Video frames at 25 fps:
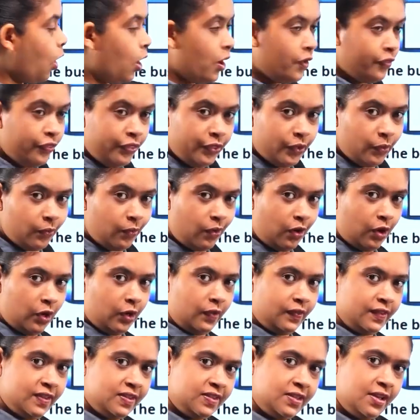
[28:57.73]
on the wall,
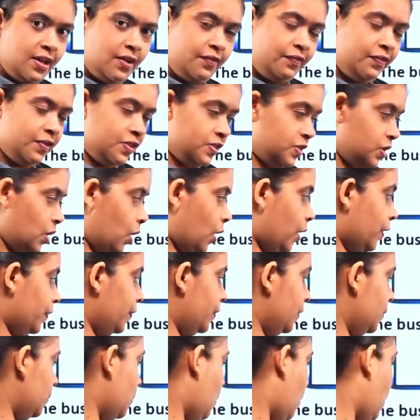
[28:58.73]
on the surface, on
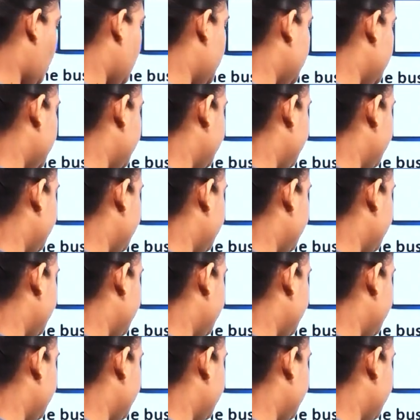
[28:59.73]
the wall.